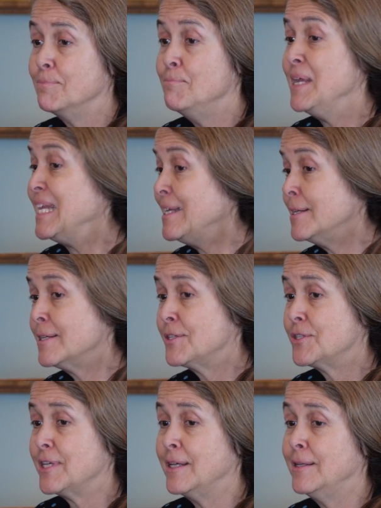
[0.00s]

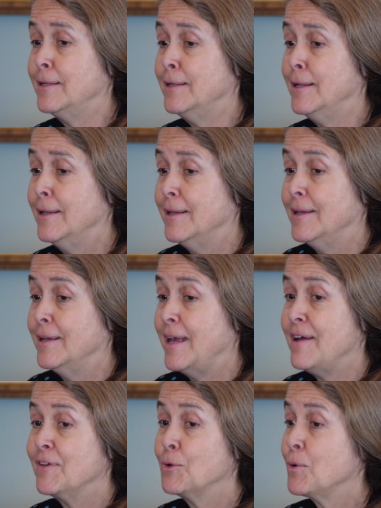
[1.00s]
meanness, and
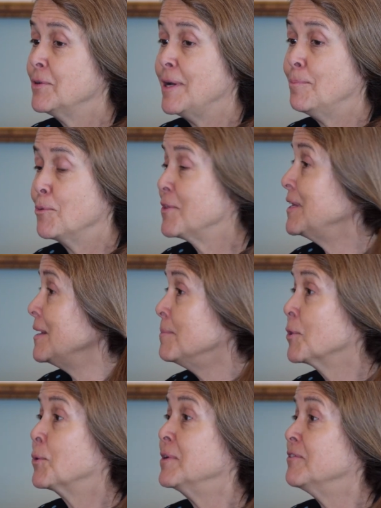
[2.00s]
having grown up with an
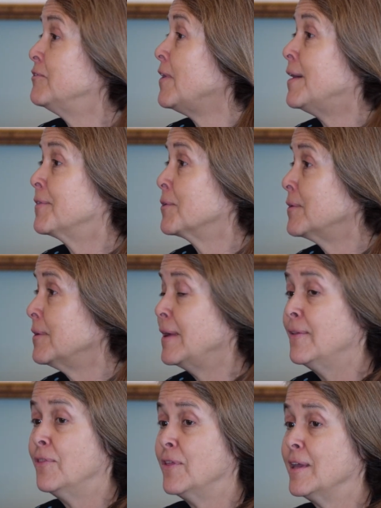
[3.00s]
immigrant father
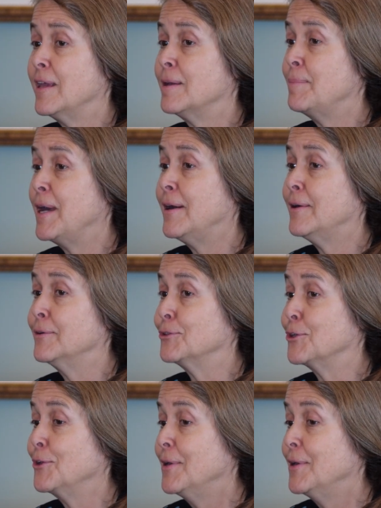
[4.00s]
and thinking about